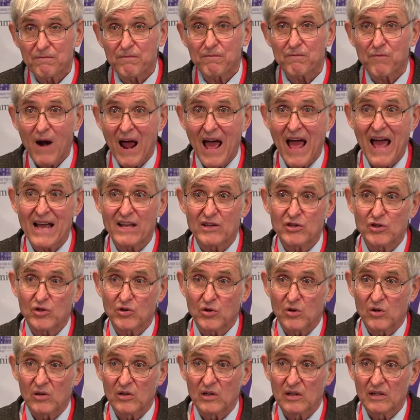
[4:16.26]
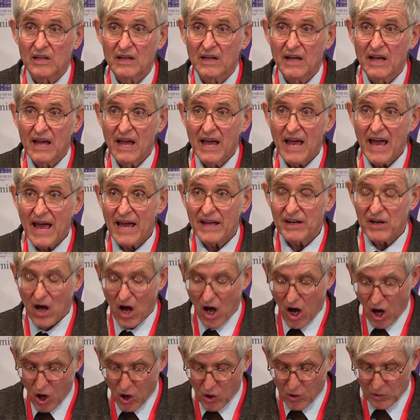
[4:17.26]
fragile and
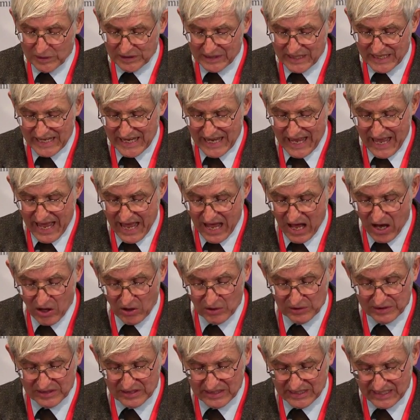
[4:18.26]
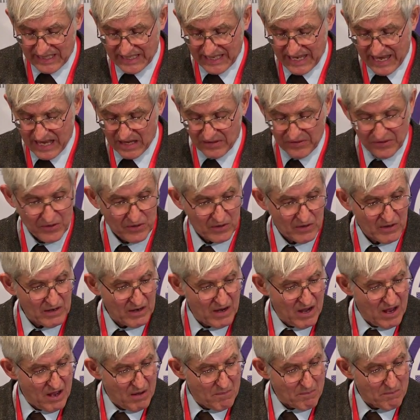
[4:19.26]
only held
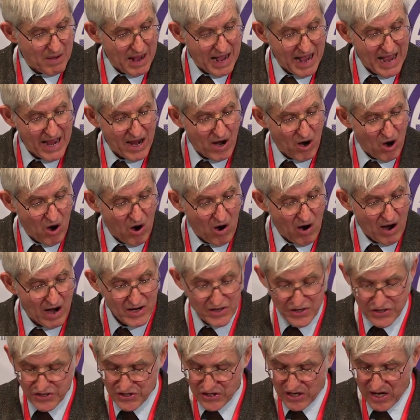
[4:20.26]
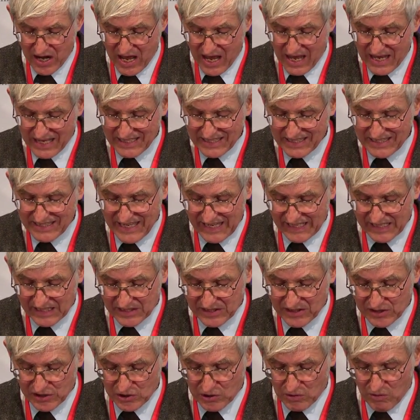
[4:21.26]
together by harsh
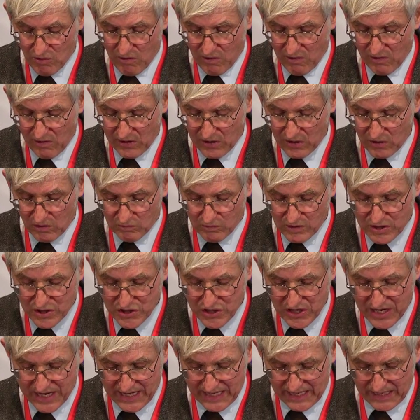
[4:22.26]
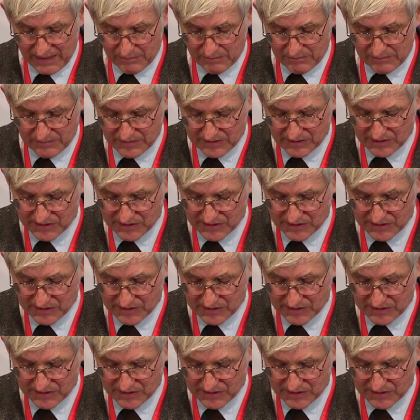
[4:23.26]
dictatorial regimes.